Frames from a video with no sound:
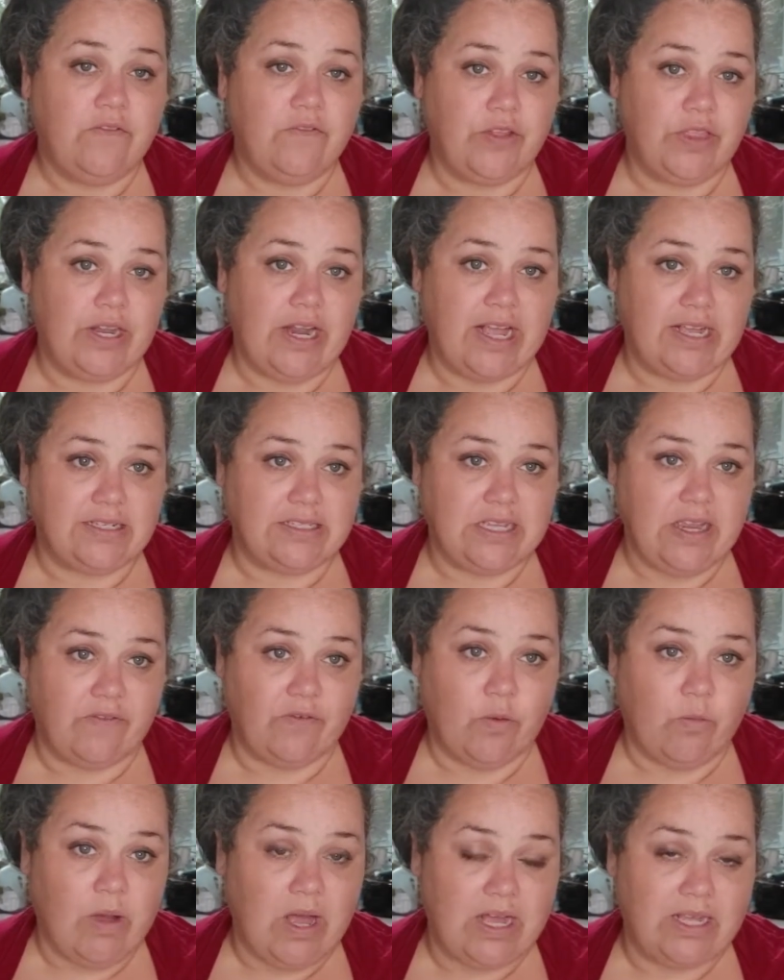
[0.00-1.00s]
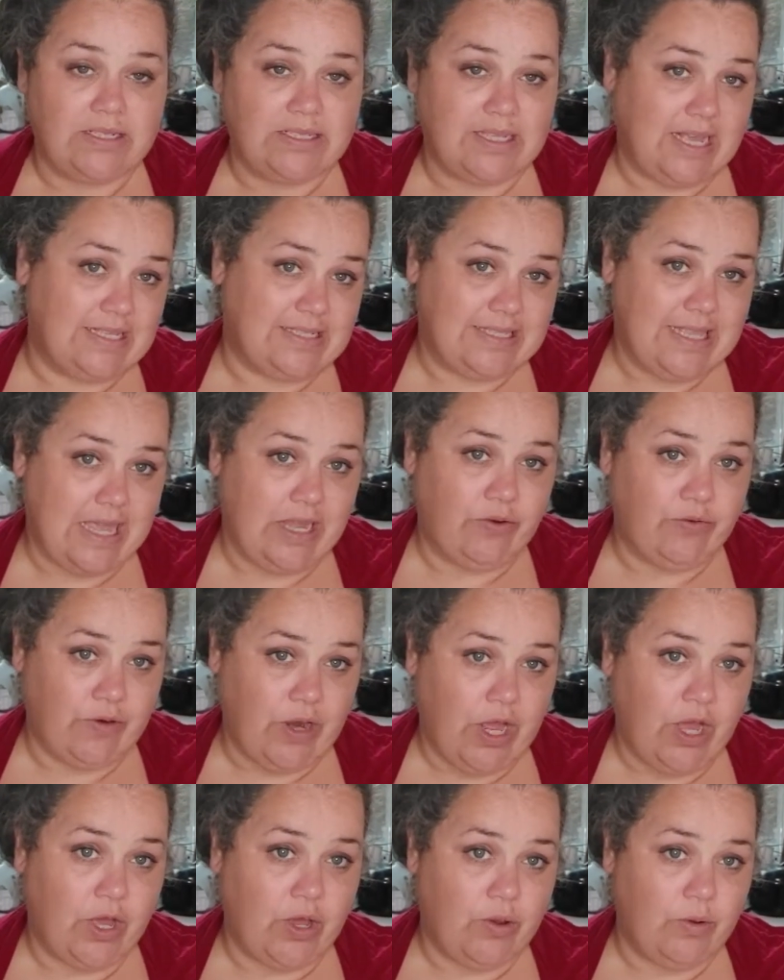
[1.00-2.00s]
for the next several months as they
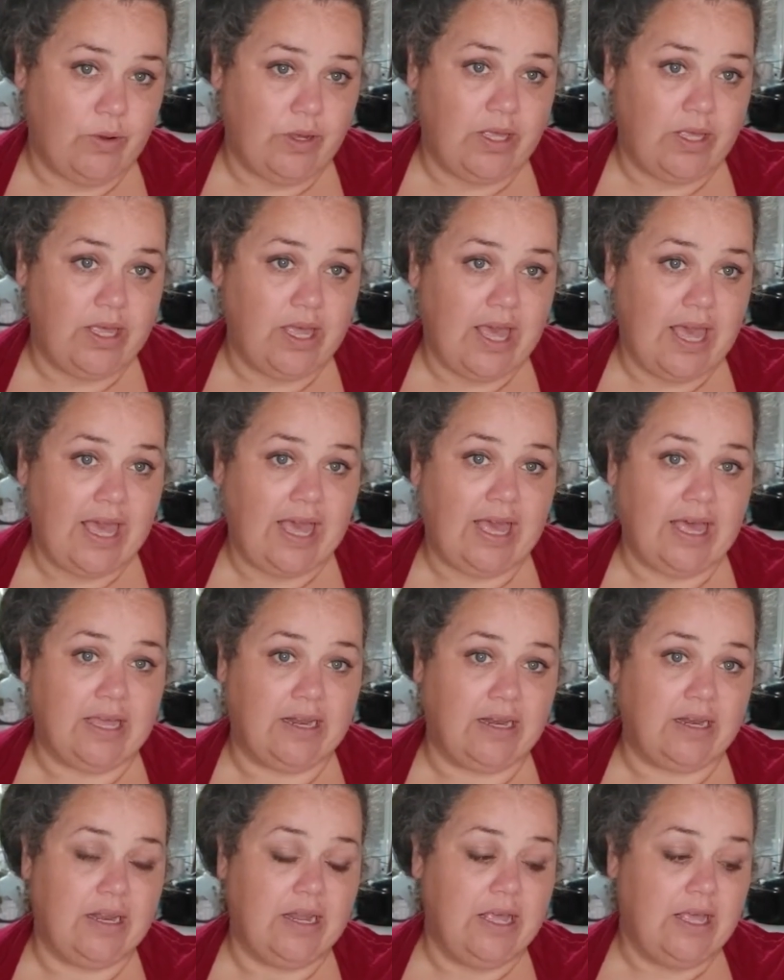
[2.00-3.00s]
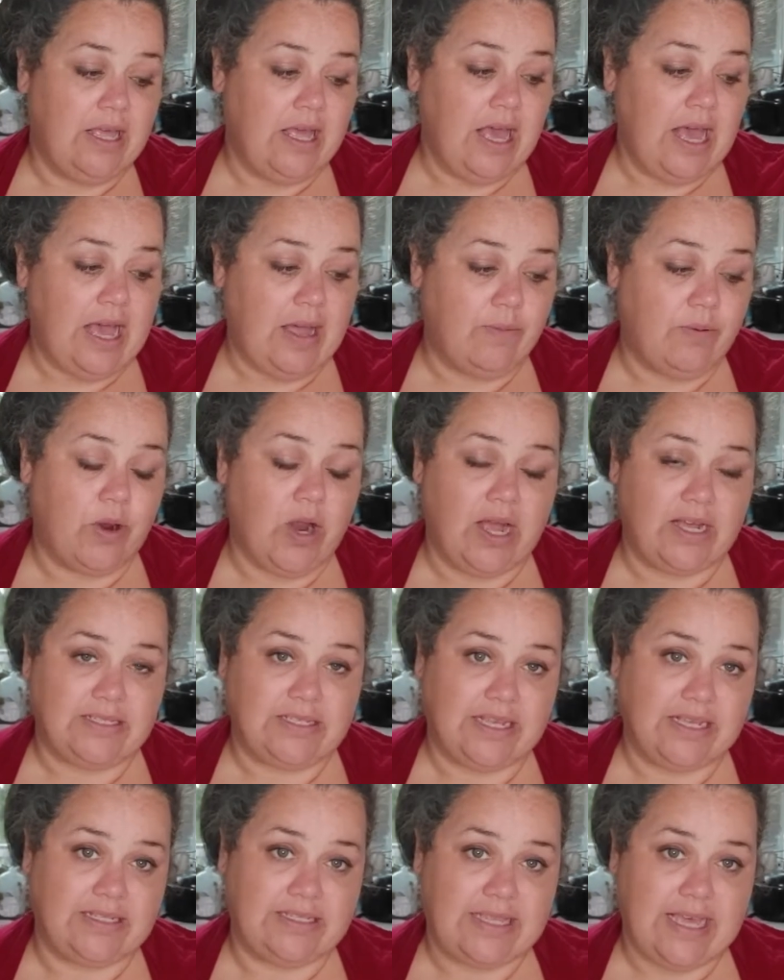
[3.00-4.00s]
grow and I
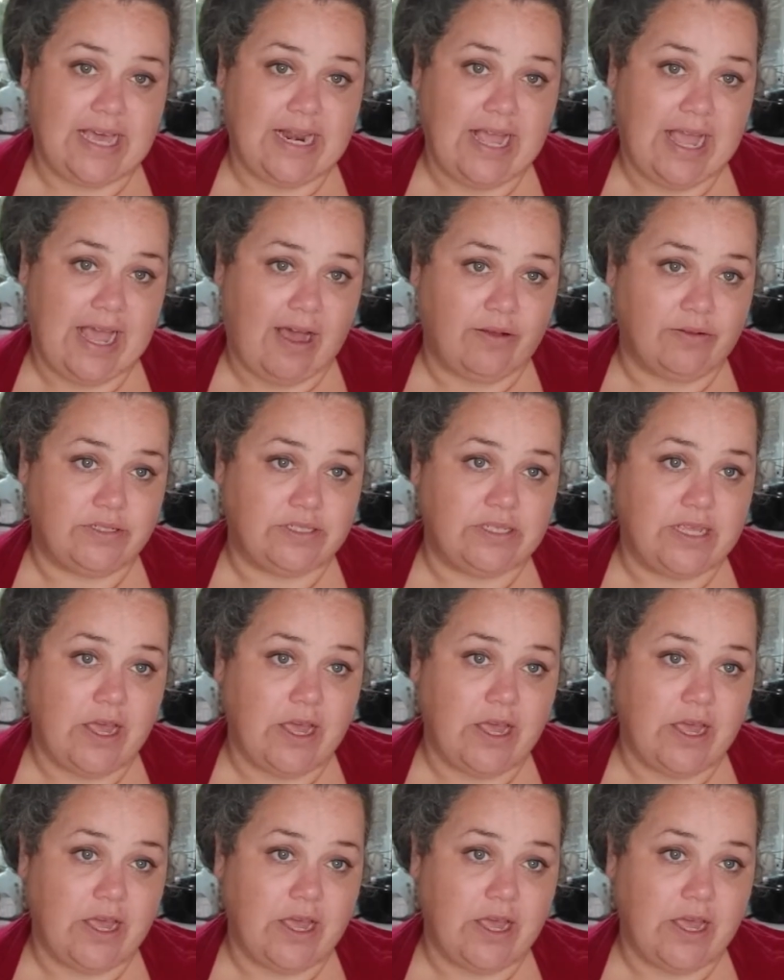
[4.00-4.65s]
process that out.